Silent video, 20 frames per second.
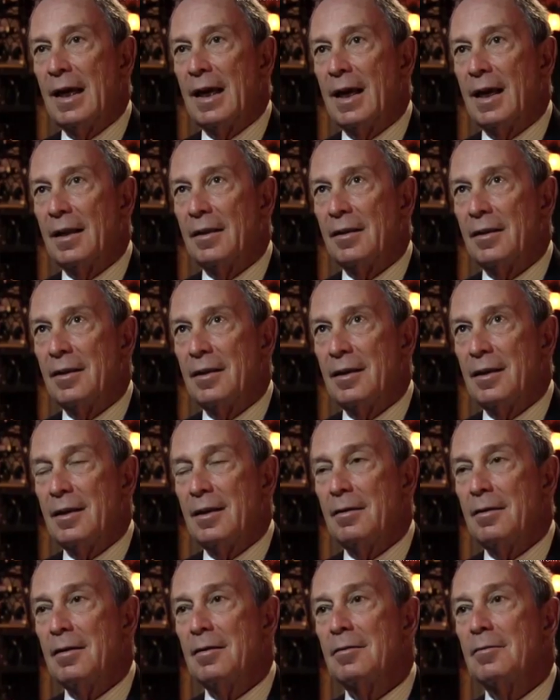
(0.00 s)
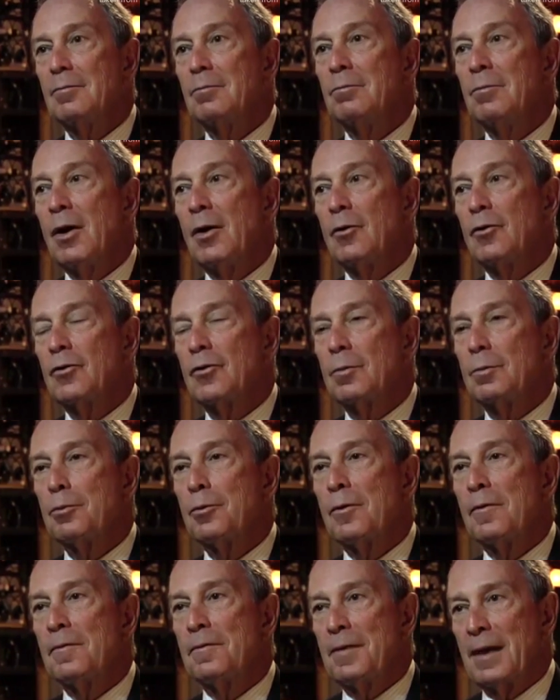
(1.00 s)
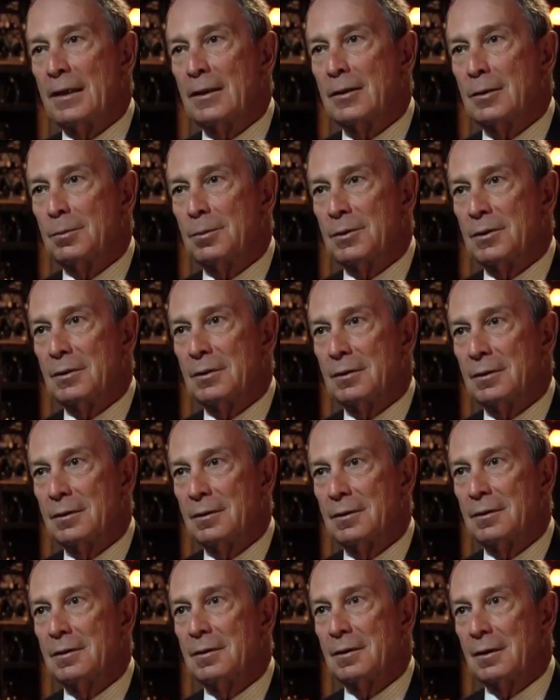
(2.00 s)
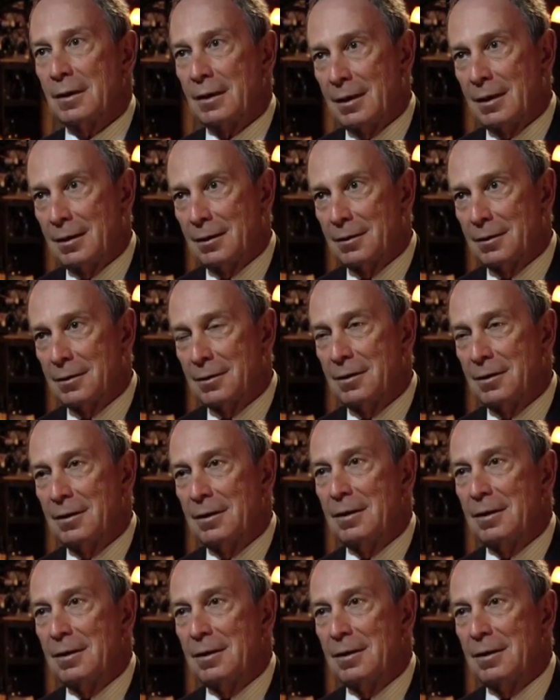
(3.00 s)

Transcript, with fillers: and the most preventable killer.